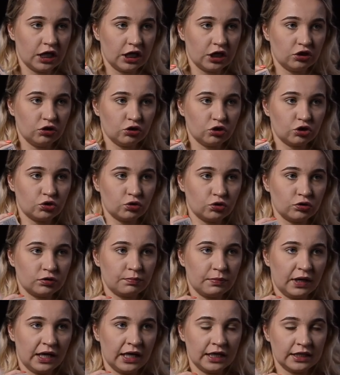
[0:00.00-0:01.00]
your
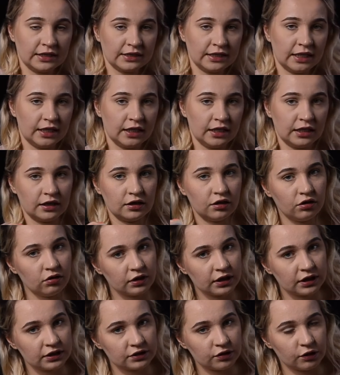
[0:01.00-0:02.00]
shoot might take
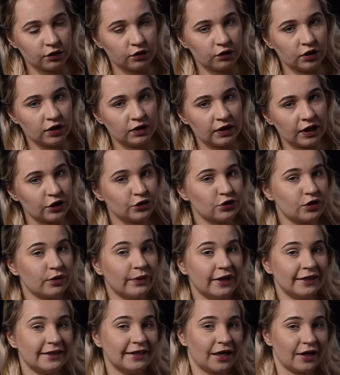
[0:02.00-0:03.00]
longer, so you need extra
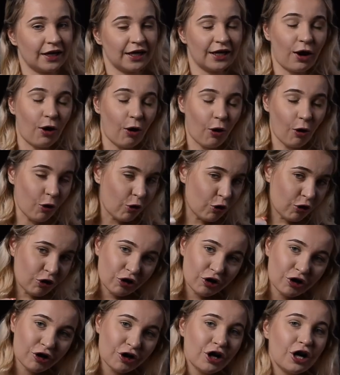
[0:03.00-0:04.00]
battery,
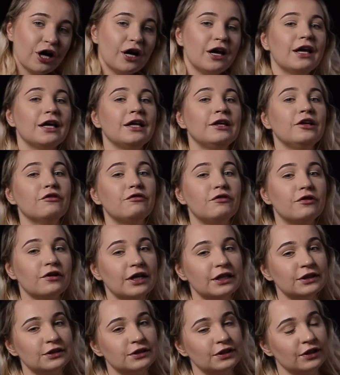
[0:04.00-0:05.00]
or you
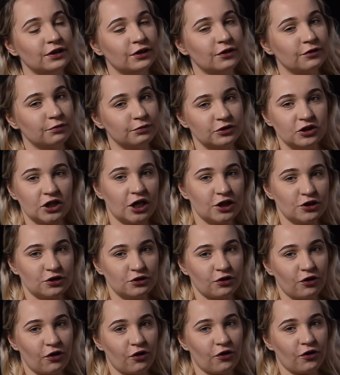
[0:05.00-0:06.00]
forget to charge
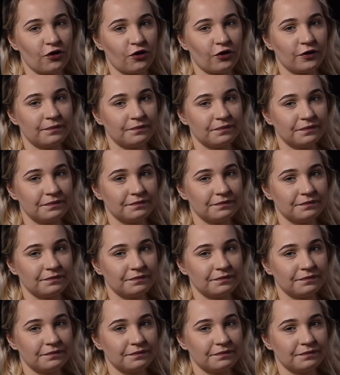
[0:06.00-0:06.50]
your